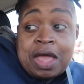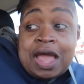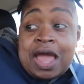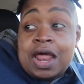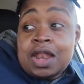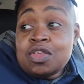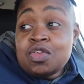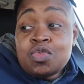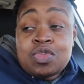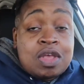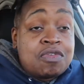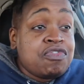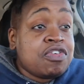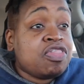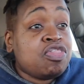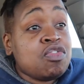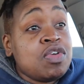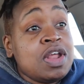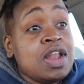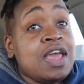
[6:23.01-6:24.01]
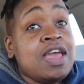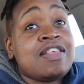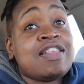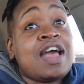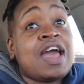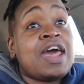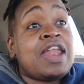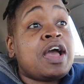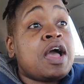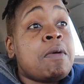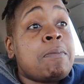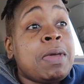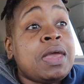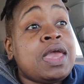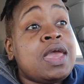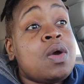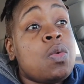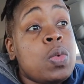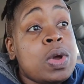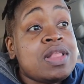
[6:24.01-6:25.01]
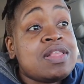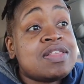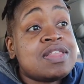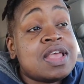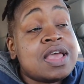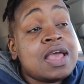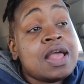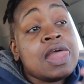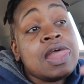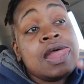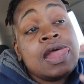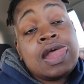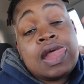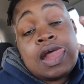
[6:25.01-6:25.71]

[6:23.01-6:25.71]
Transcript: I gotta use that for 3 days. I gotta come back here Wednesday